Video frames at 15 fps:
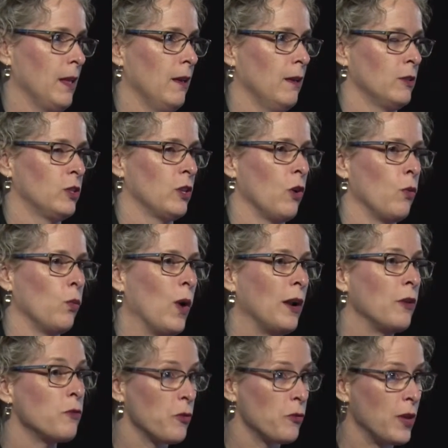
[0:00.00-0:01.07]
So one
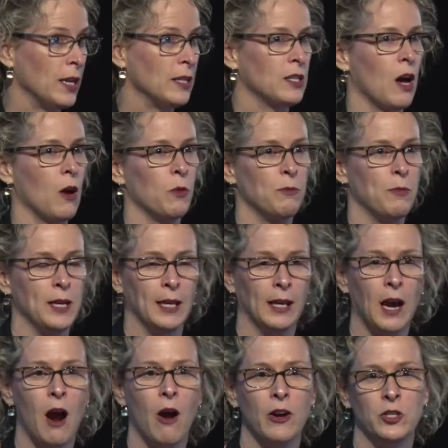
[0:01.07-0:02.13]
of the things I would be
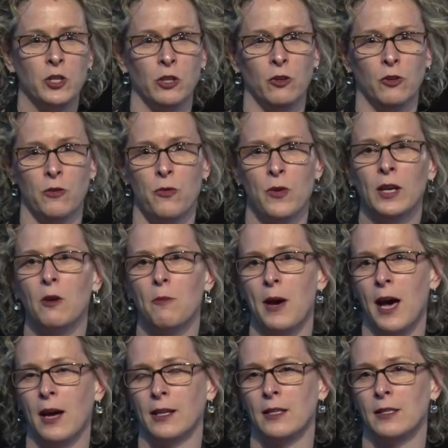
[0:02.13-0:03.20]
encouraging you to think
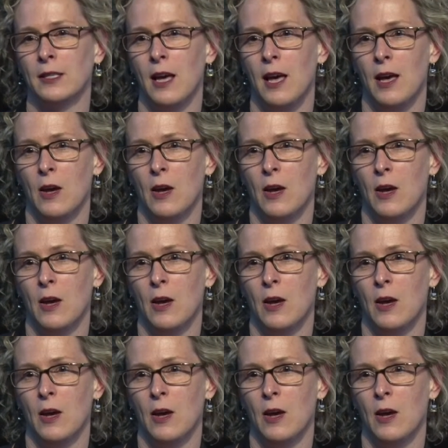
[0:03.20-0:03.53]
about is,